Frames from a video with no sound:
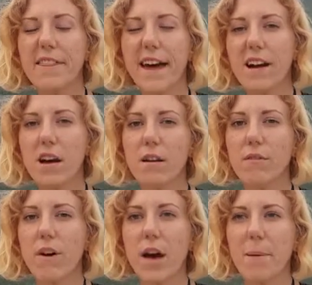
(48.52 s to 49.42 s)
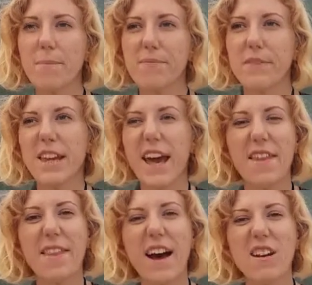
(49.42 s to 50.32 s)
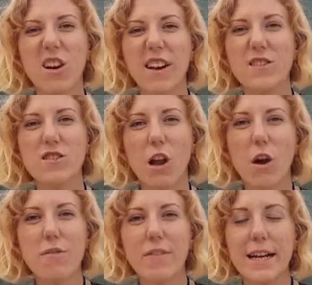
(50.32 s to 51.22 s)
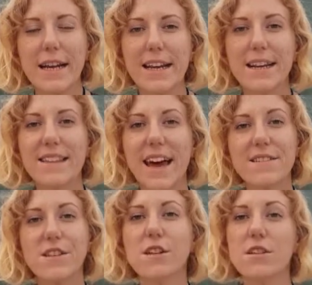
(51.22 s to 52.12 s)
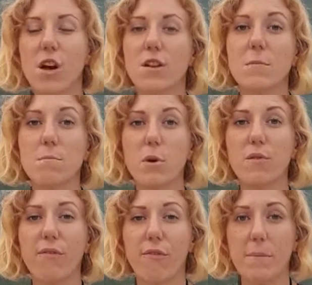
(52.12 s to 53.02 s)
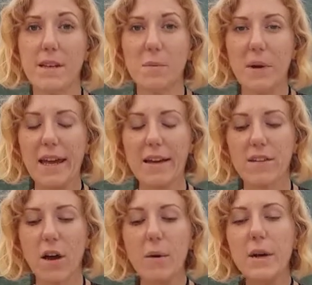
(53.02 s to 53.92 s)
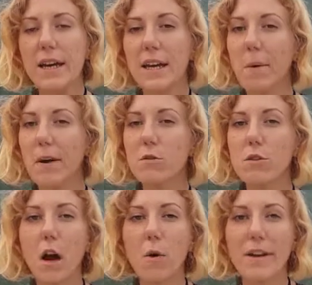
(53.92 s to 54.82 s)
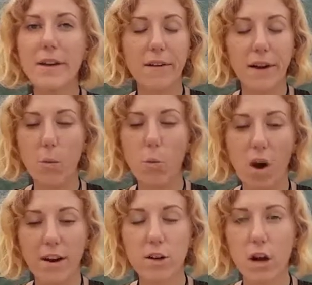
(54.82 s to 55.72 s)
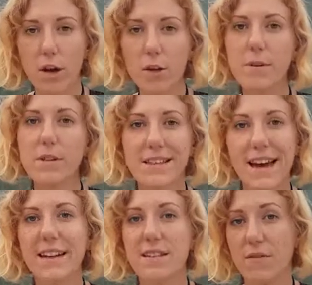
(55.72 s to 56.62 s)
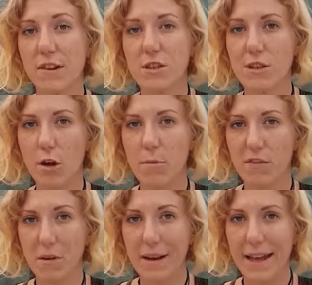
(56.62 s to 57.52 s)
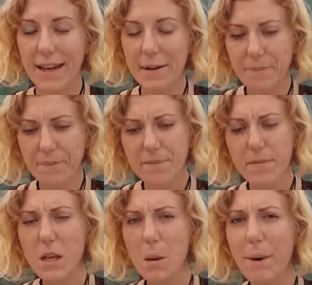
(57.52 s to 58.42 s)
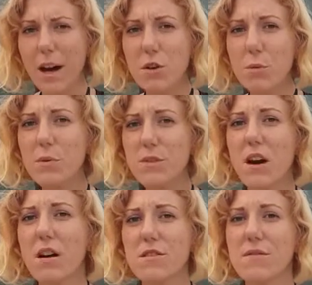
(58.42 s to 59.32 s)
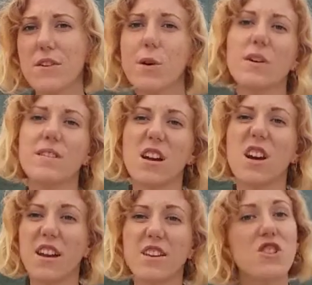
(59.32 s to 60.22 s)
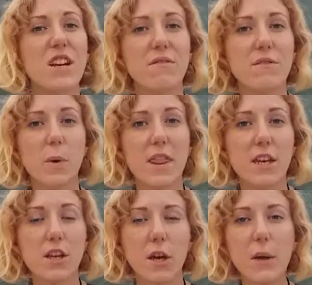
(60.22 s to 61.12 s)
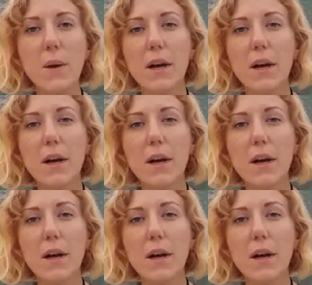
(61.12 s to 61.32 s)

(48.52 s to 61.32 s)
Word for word: that kind of um, yeah that like slow feeling, that's going to start to move from this week. So it might not go in like one go because Saturn is a very slow moving planet, but you will start to feel a, a kind of shift within you